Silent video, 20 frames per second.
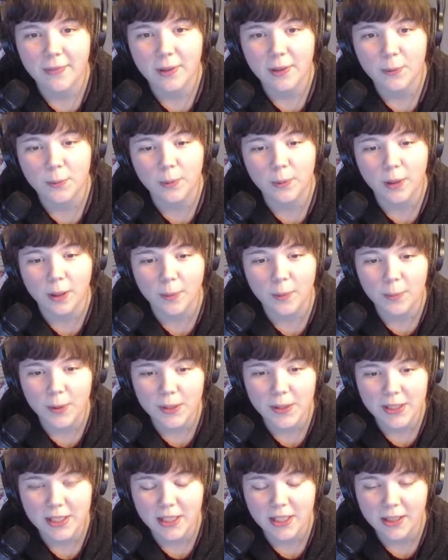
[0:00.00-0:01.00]
We're
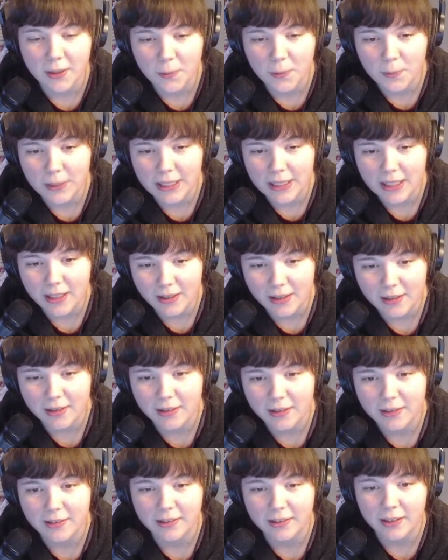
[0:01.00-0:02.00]
almost done the week.
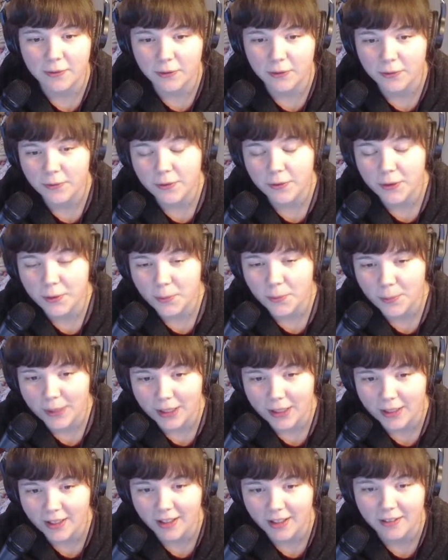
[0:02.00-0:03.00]
Living for the
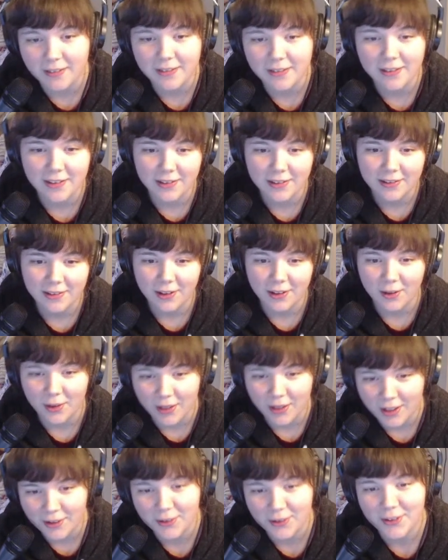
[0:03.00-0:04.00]
weekend. All
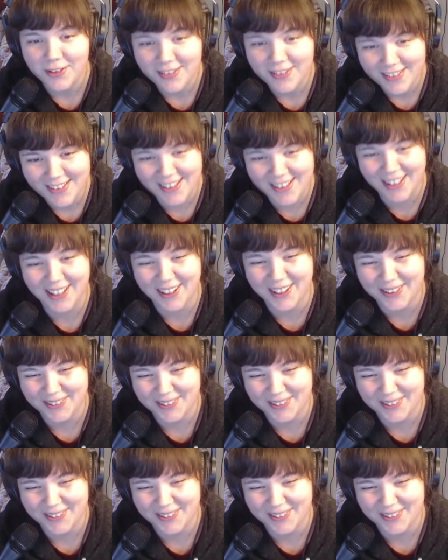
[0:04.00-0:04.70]
that good stuff.